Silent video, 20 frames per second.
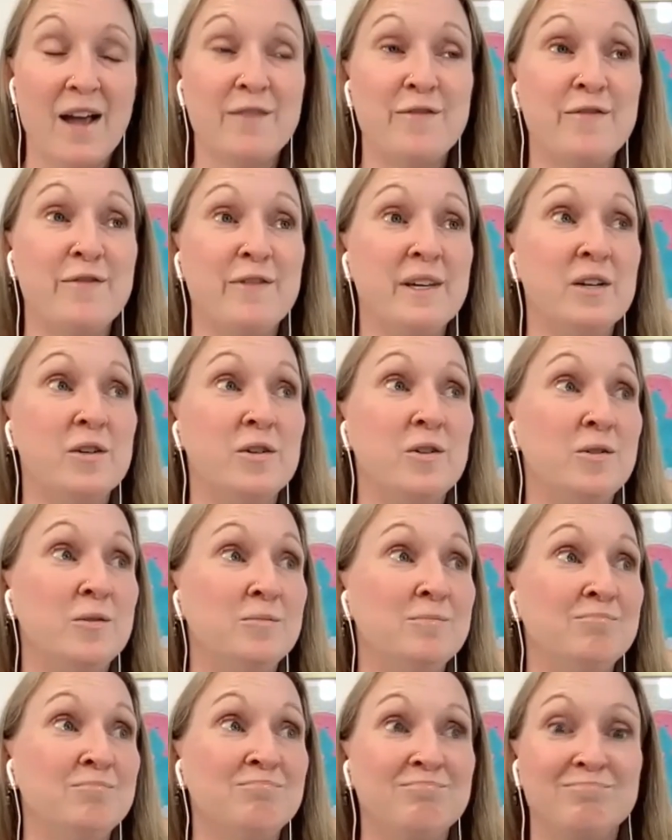I
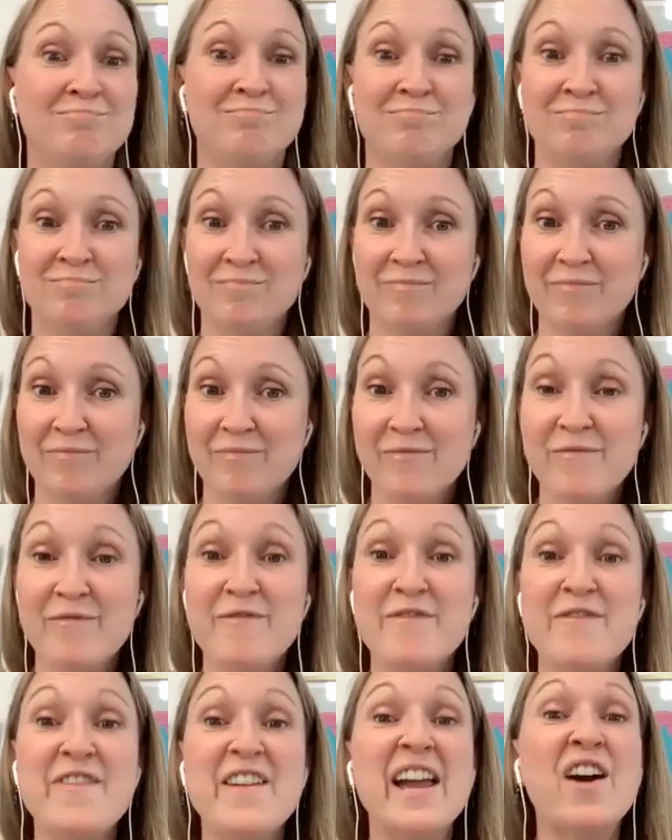feel
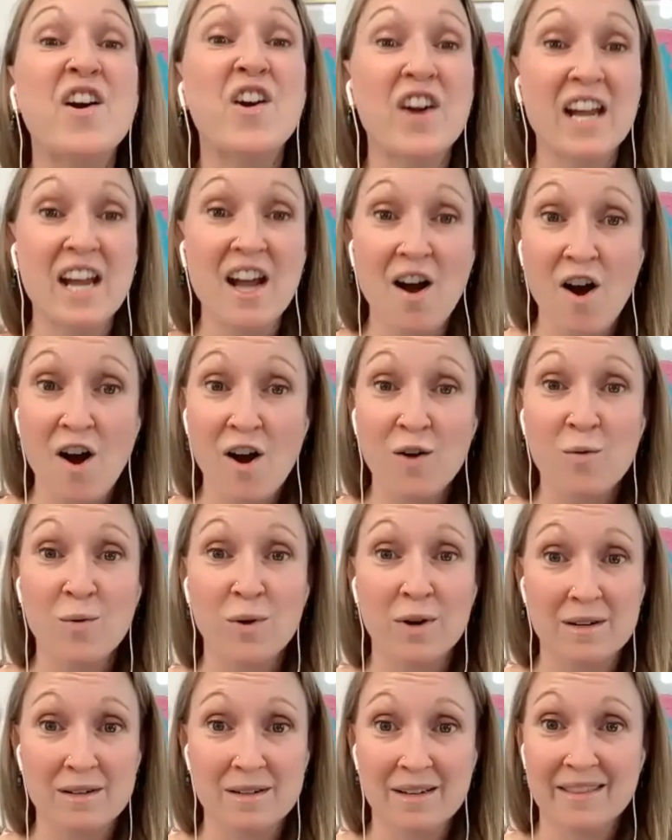very
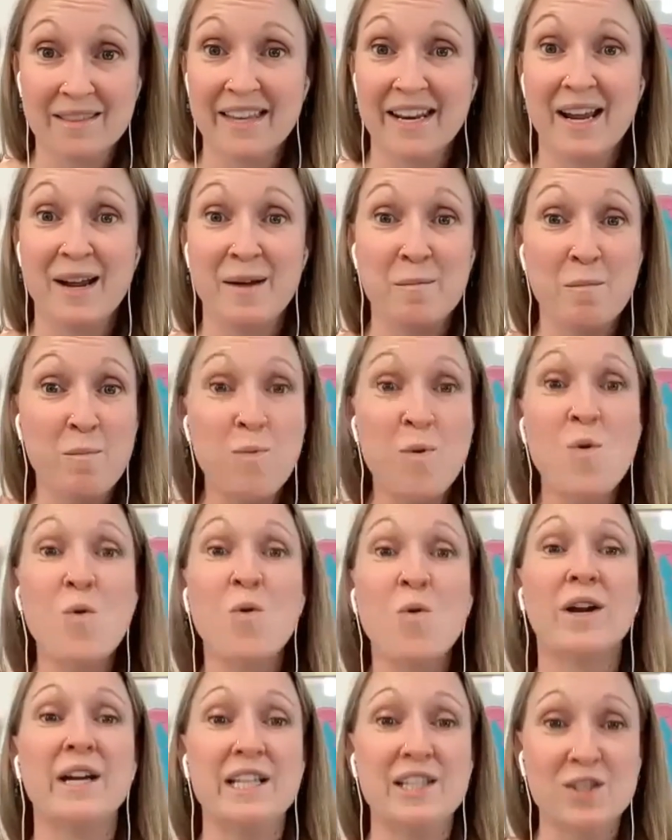awkward that I'm
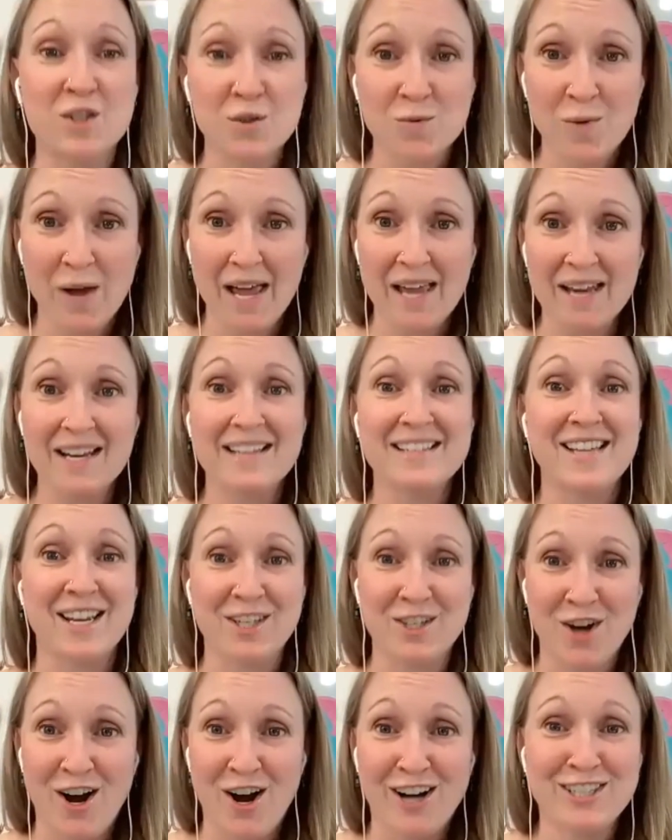pouring sweat as
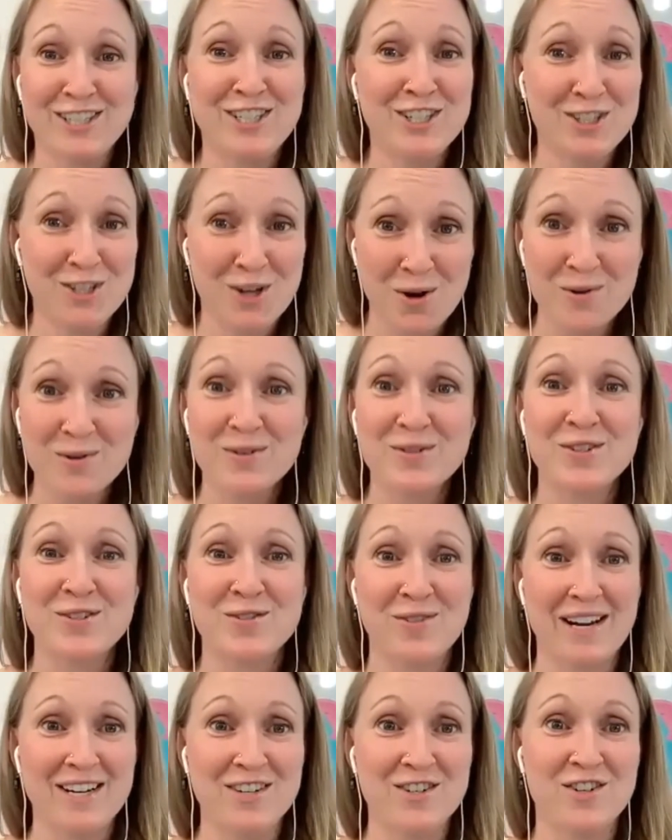I talk to total
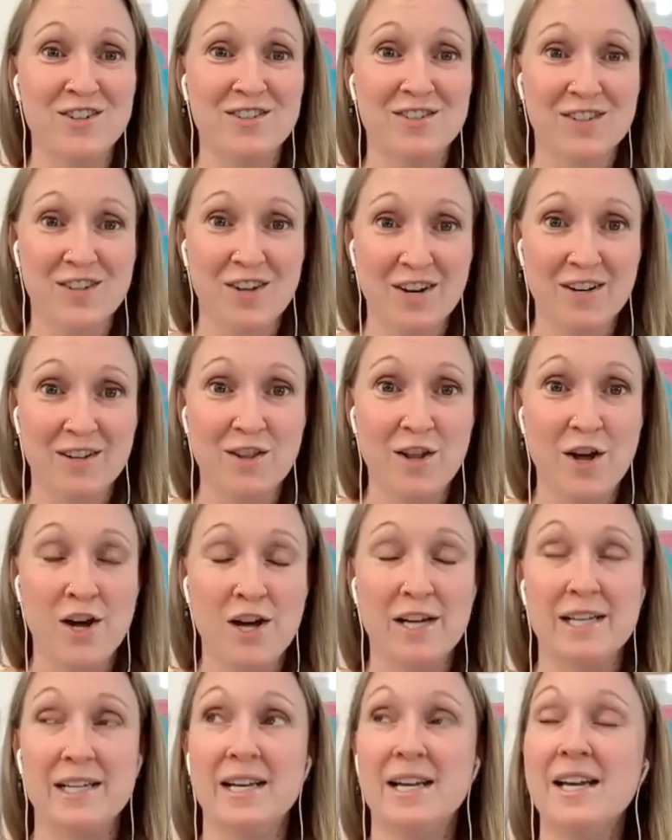strangers on a
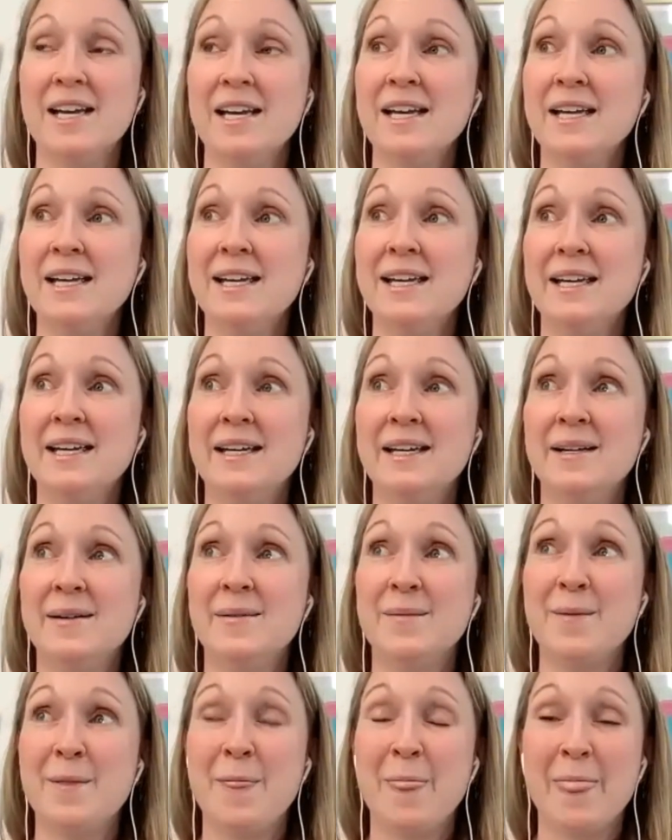lawn.
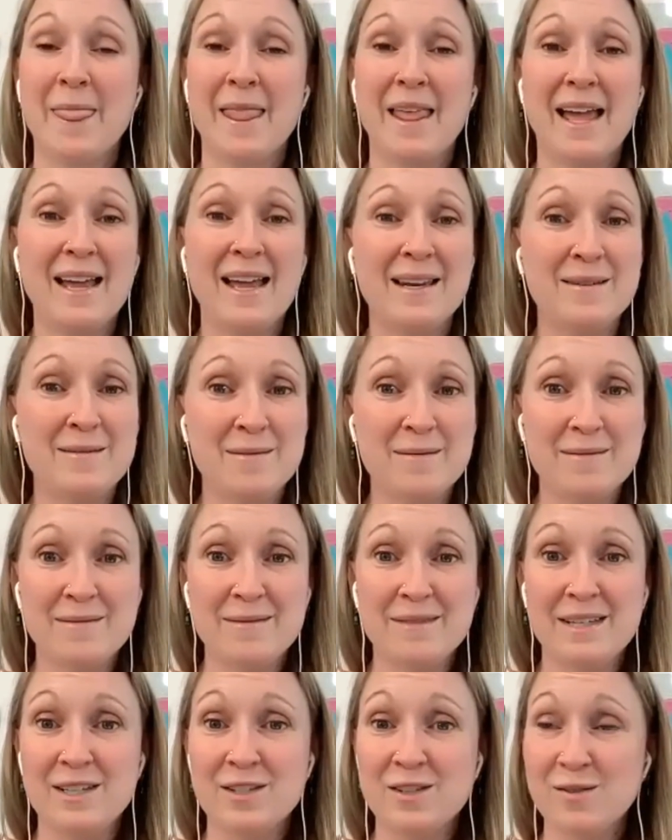And
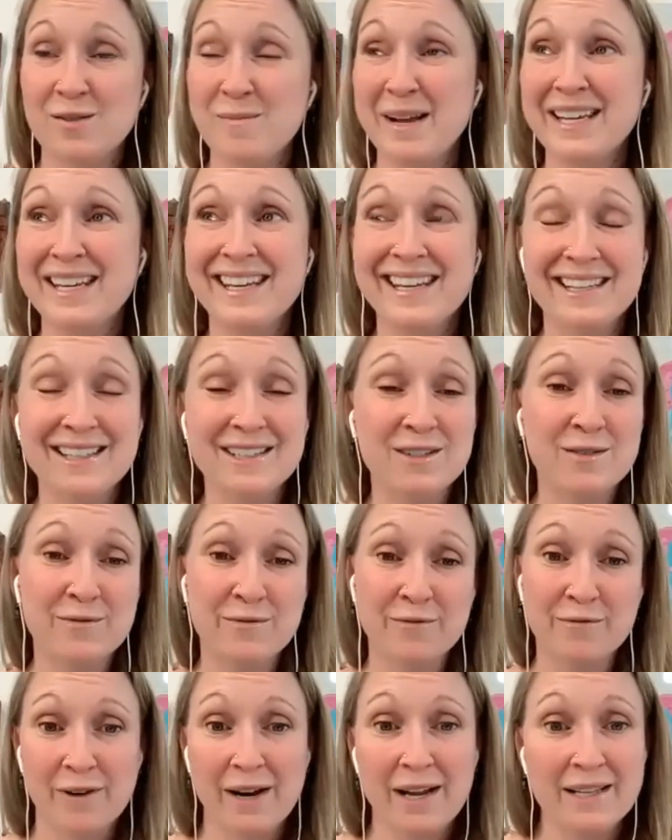these are my kids'
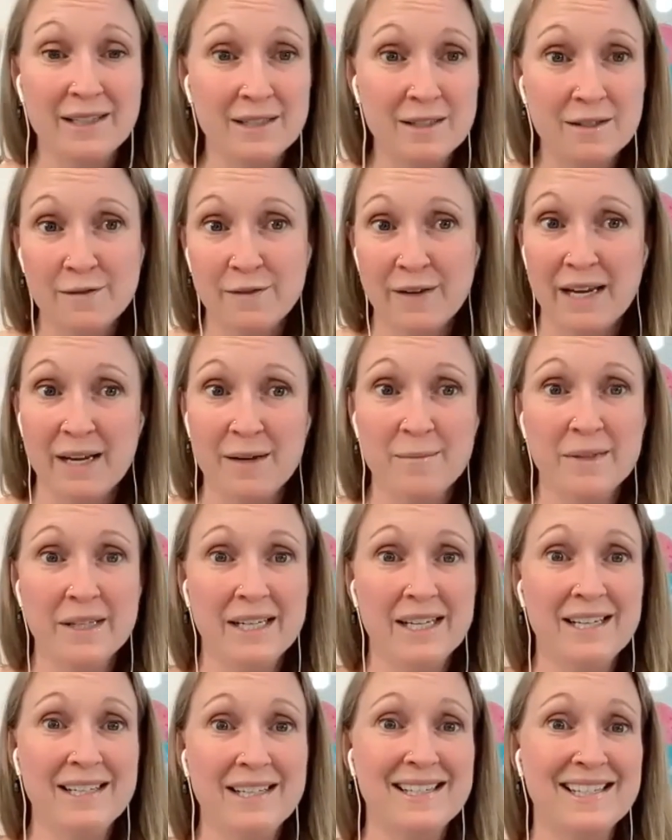friends,
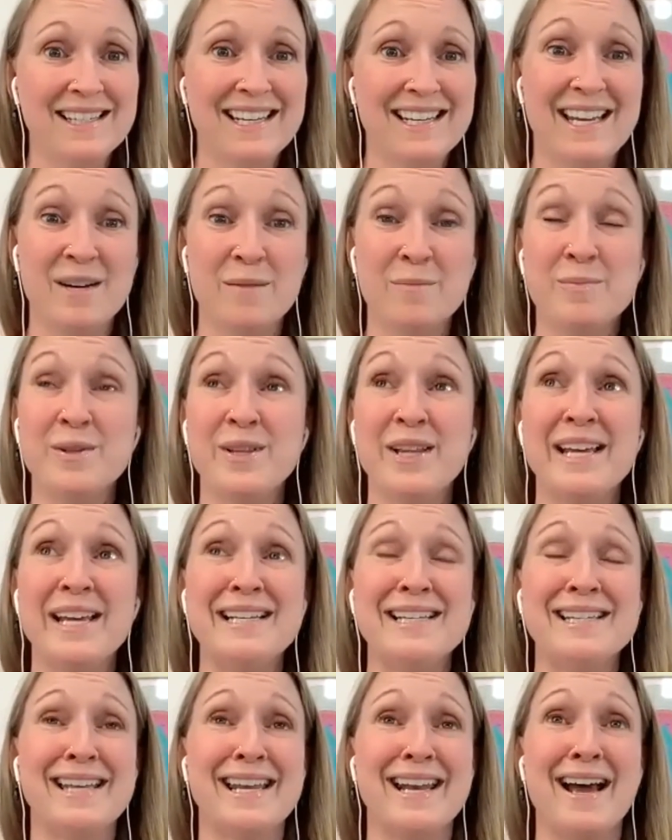families in a
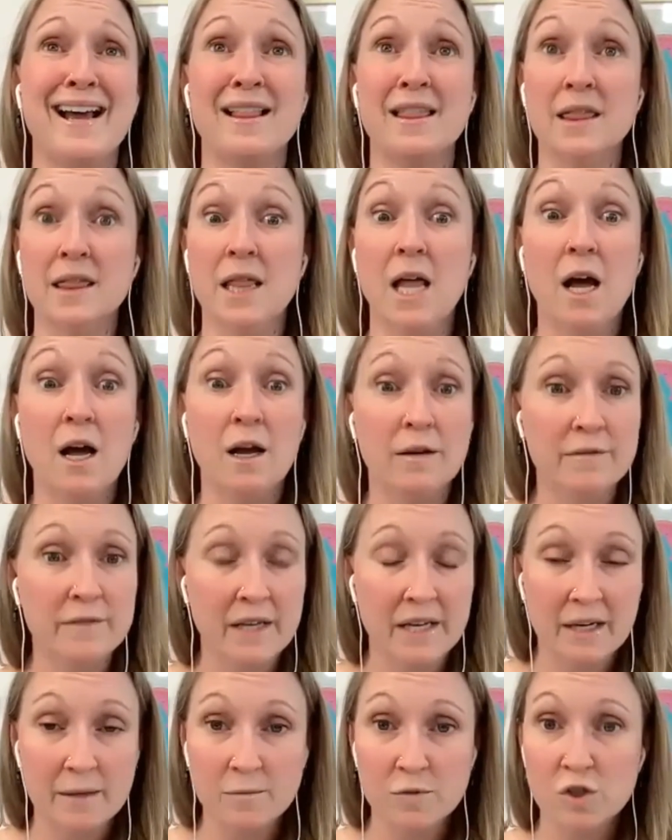place that I love
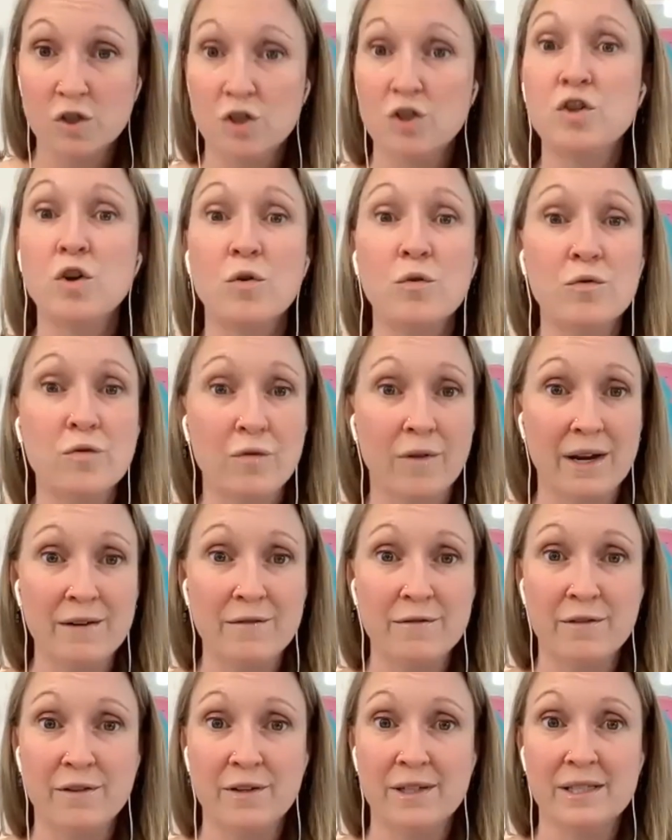and I'm so
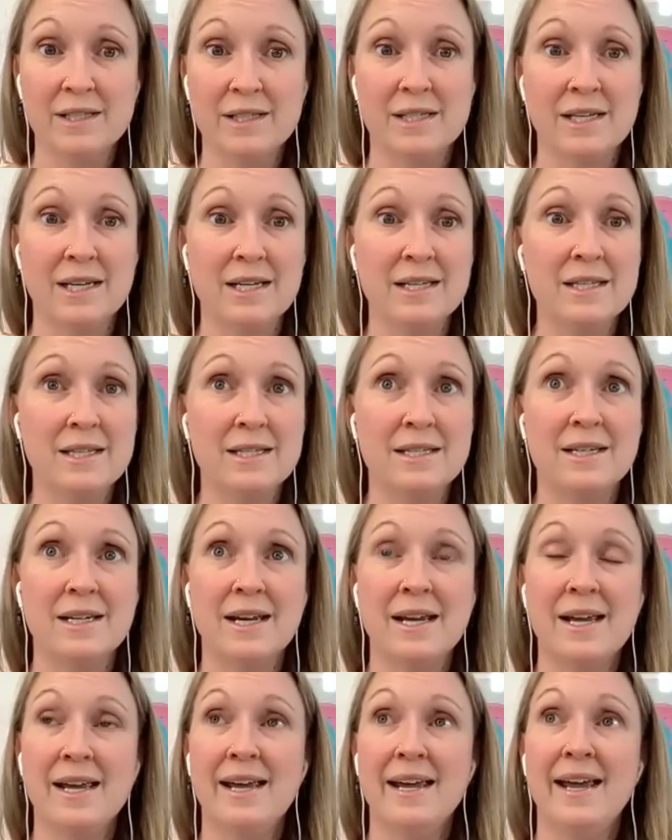grateful exist.
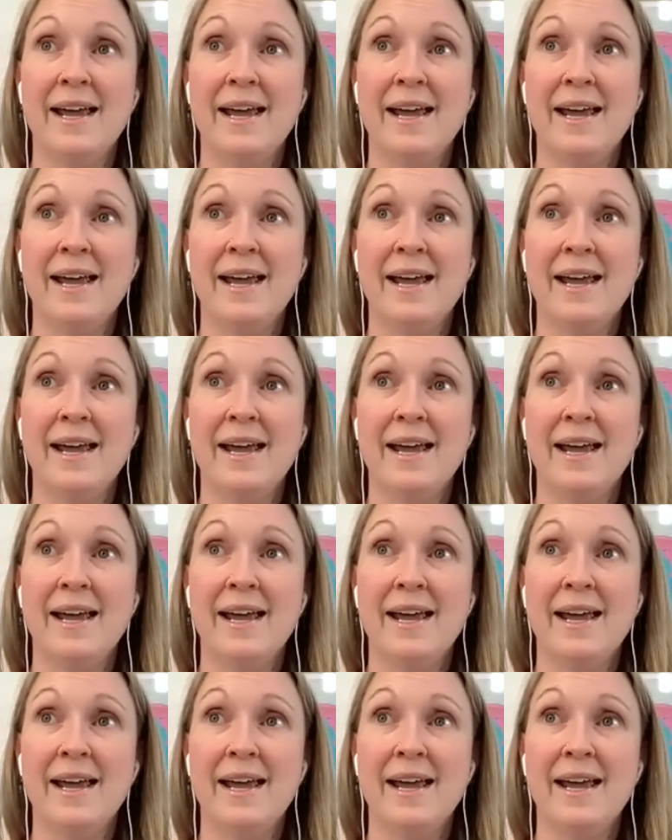